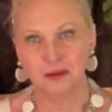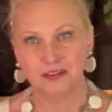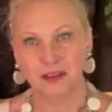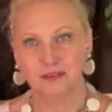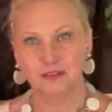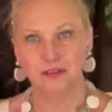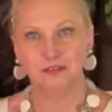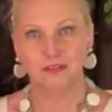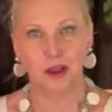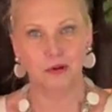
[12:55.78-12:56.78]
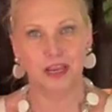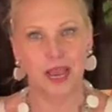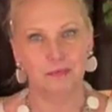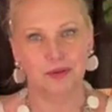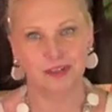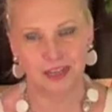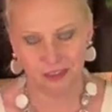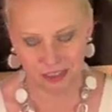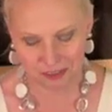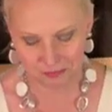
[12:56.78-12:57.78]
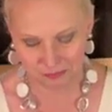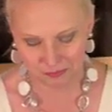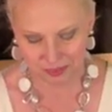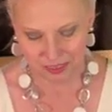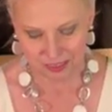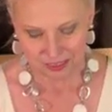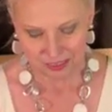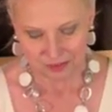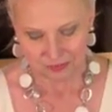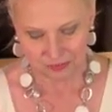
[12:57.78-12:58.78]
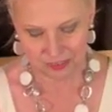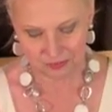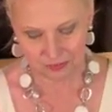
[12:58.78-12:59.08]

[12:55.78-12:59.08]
is also the Flower Cap collection. This